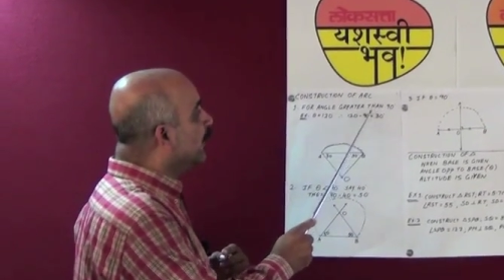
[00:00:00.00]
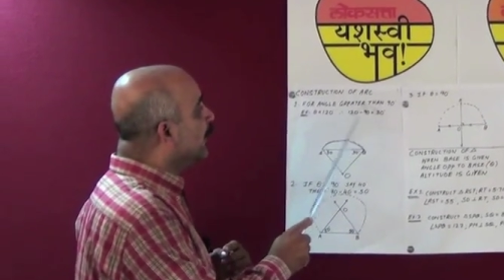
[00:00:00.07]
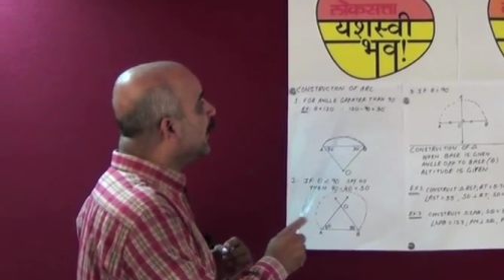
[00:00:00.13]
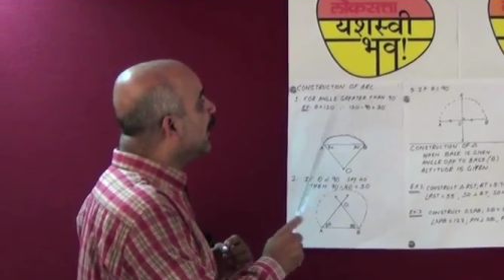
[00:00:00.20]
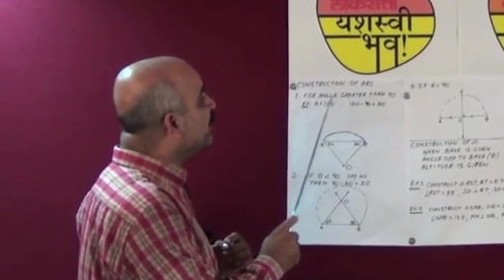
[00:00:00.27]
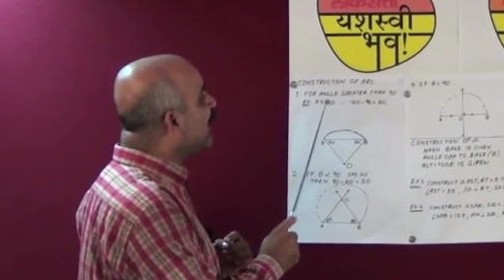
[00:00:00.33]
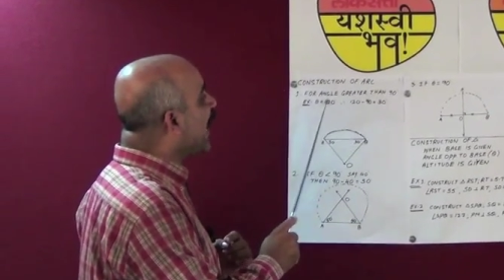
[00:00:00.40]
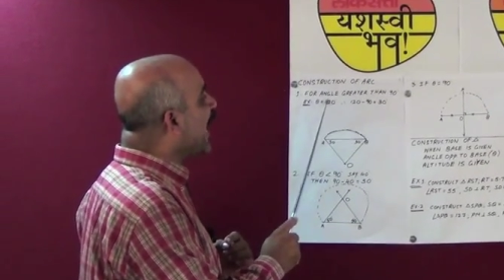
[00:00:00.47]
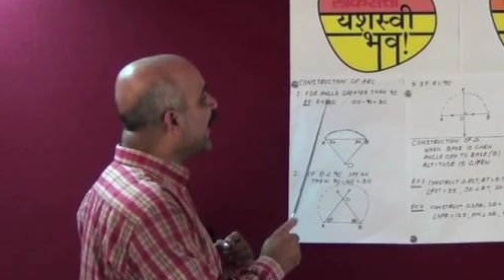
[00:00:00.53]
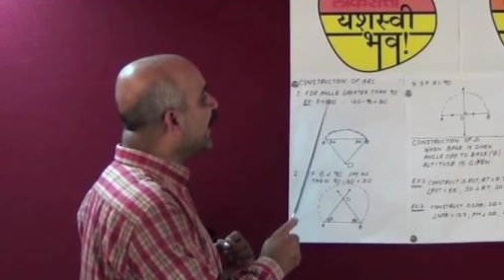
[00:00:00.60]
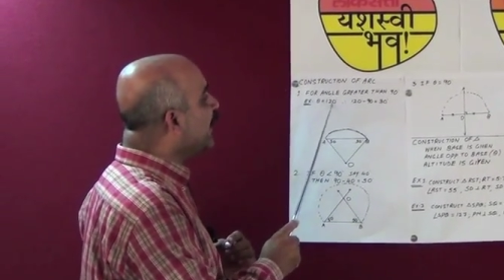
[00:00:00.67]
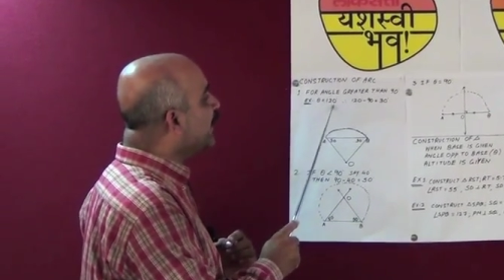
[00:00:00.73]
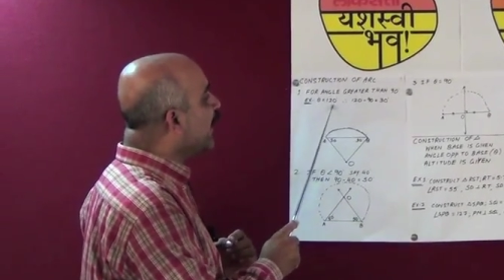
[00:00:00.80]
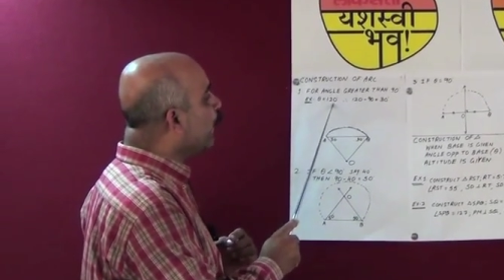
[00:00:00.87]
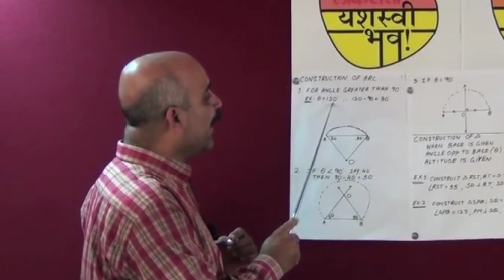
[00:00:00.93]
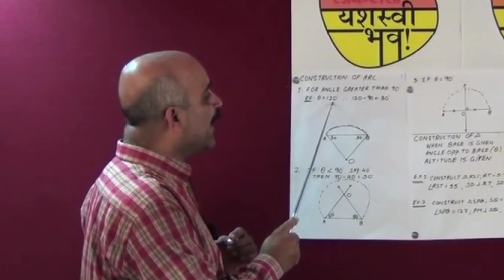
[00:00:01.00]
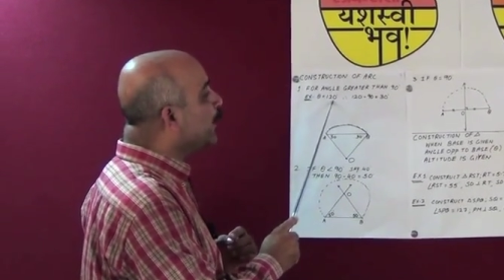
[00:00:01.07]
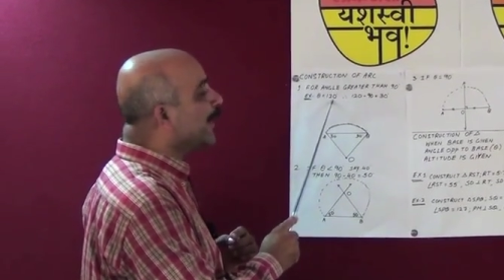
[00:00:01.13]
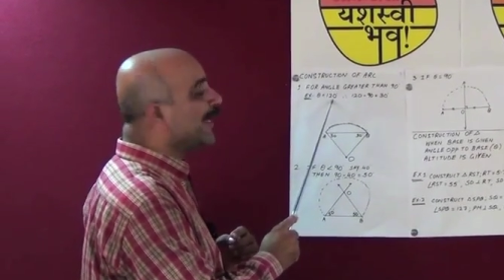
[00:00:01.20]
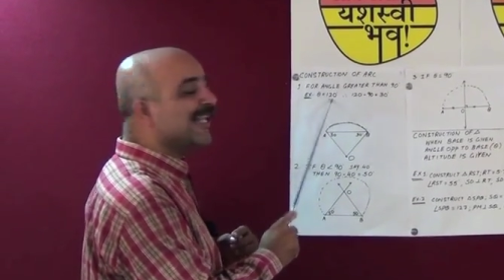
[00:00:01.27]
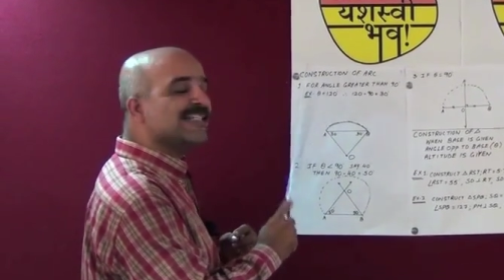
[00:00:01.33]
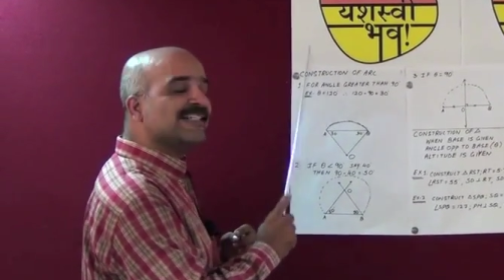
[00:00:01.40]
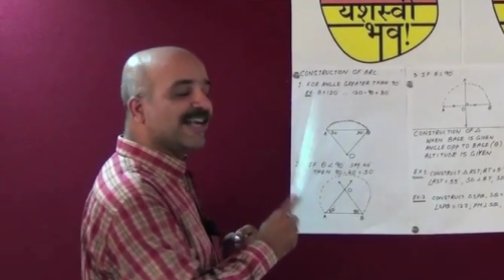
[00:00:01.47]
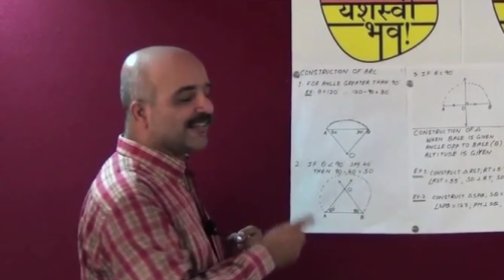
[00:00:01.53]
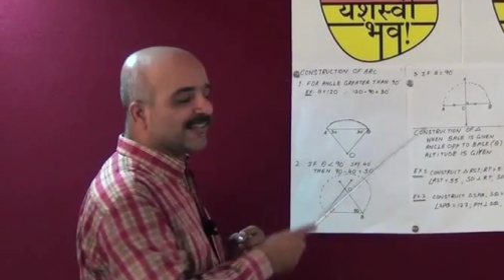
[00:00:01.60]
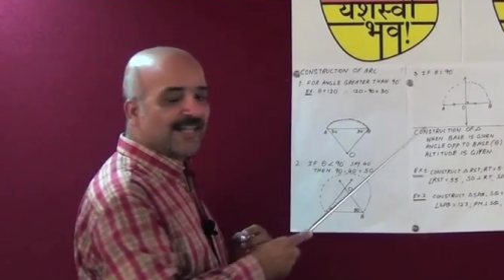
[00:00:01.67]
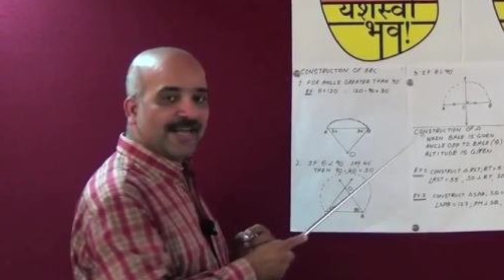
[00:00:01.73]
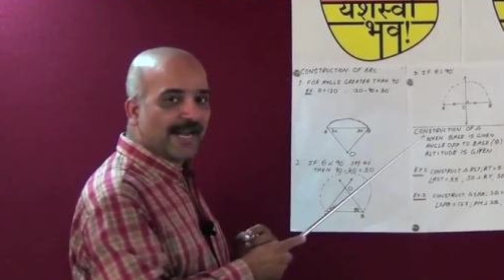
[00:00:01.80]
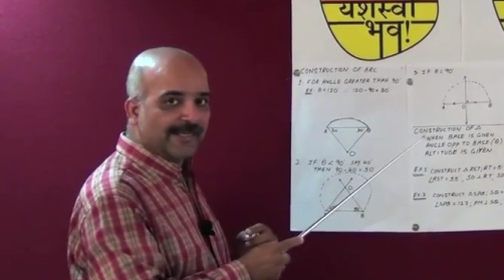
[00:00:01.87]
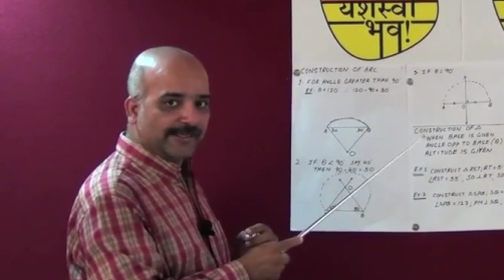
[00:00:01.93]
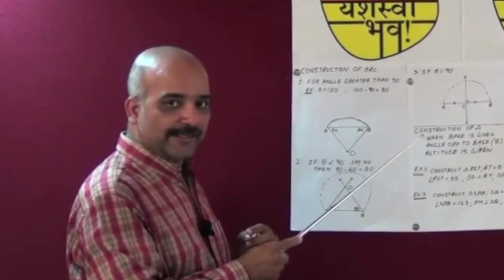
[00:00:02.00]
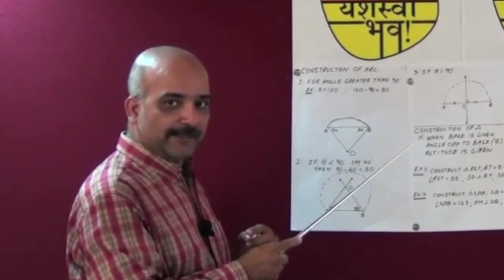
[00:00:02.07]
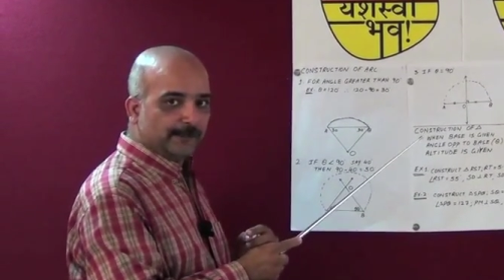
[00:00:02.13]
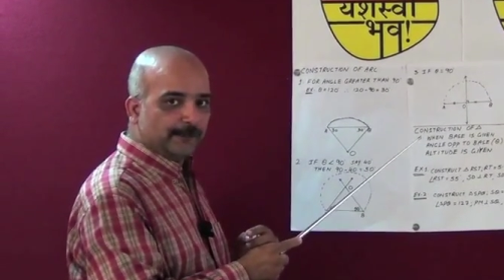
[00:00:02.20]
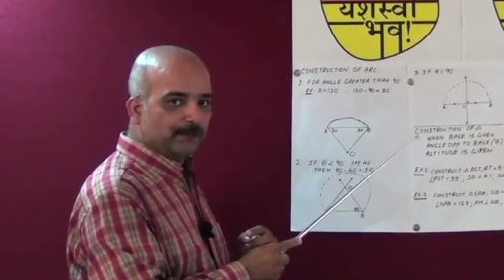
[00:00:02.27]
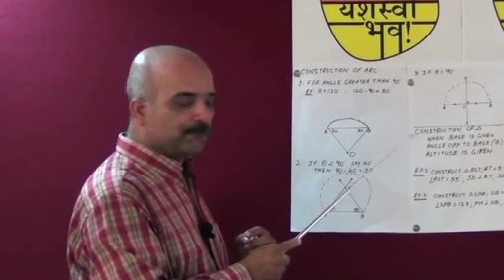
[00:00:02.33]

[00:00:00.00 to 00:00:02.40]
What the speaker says: If the angle, now 120 is greater than 90.